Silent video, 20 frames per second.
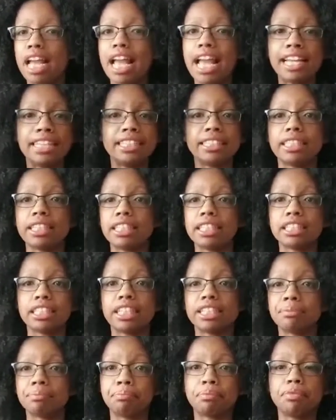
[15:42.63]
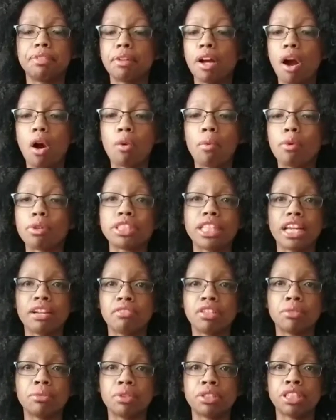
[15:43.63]
anything, like almost
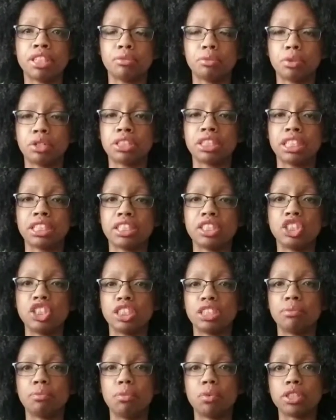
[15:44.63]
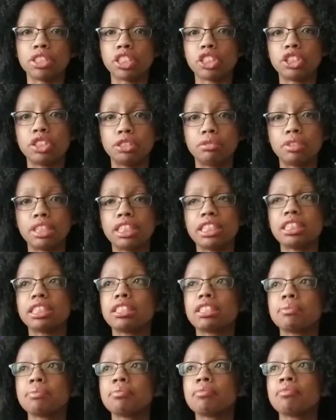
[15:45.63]
everyone that worked at the gym was
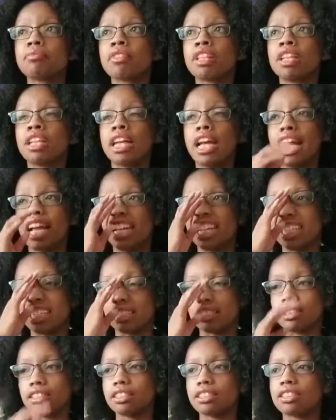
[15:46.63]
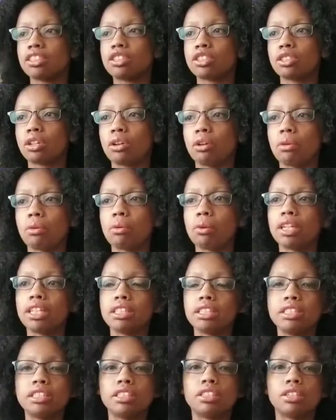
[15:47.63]
students. And so,
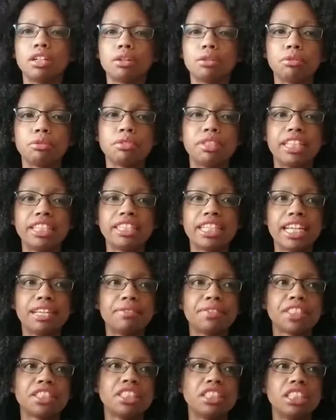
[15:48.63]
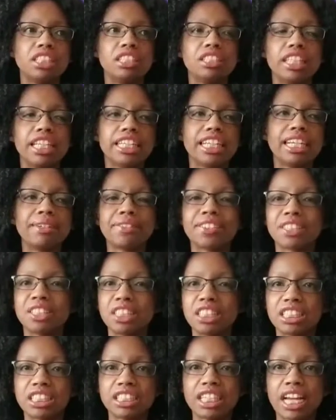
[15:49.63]
you know, they gave us
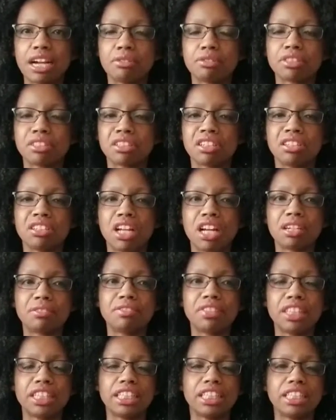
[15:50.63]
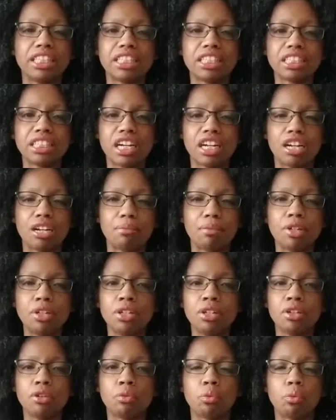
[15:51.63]
discounts on a lot of things.
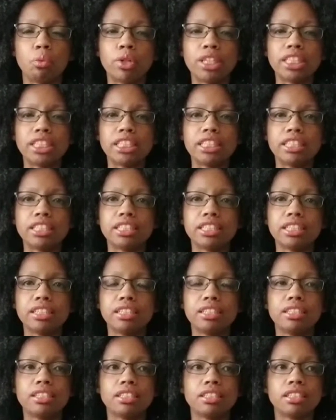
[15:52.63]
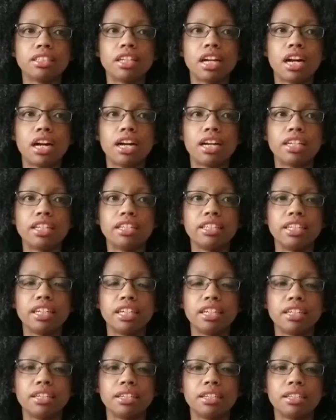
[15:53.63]
We got
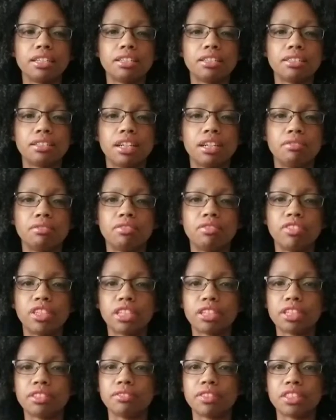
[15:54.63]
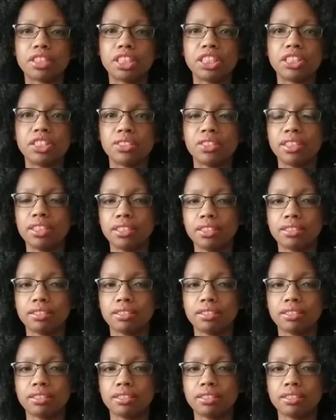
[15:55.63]
a very, very